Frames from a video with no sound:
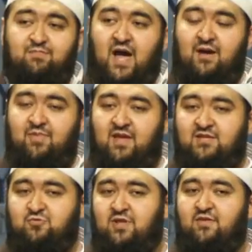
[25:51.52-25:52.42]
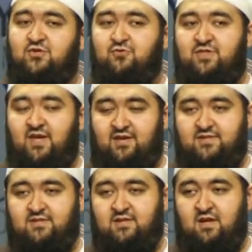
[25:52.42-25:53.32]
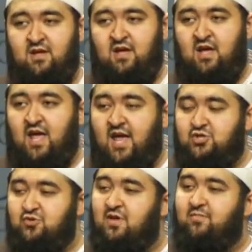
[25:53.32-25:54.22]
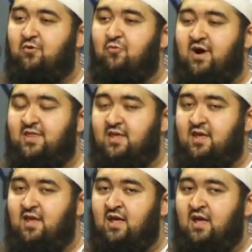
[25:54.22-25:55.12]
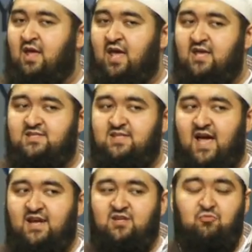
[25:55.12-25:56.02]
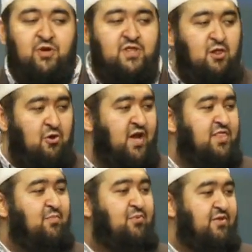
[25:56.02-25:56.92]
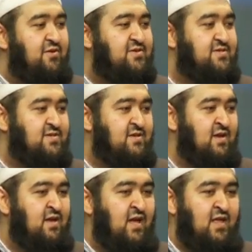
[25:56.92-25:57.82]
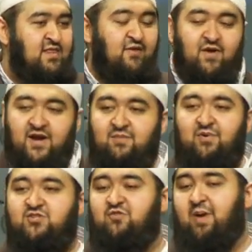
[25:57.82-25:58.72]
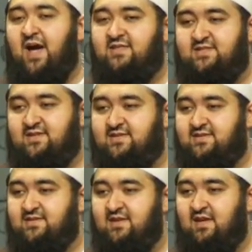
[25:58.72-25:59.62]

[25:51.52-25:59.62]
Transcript: up happening is one of two things. Issue number one is that when they look at the brothers, they find a bunch of pansies.